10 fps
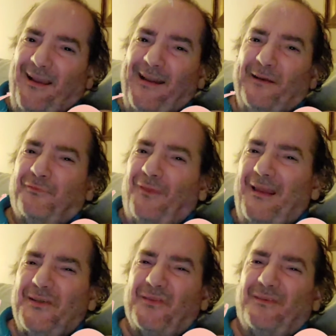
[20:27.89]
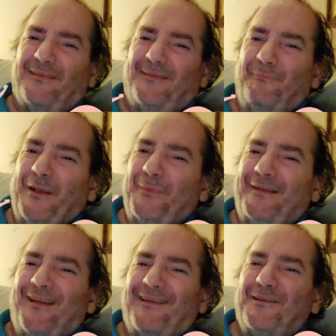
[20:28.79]
Our flesh maybe
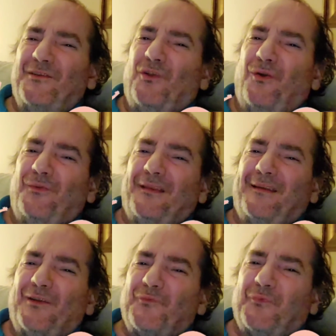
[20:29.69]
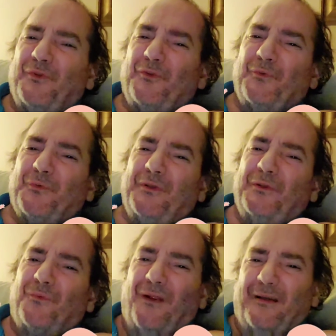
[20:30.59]
doesn't know the difference
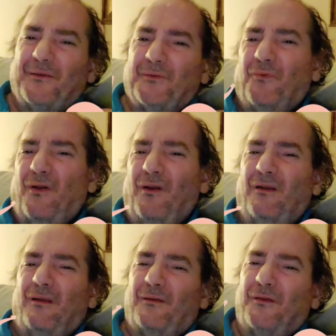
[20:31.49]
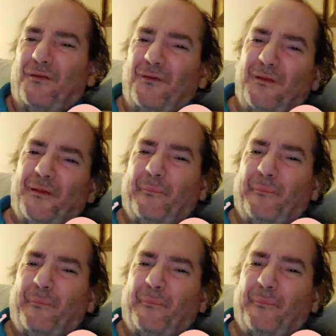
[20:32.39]
between right and wrong or good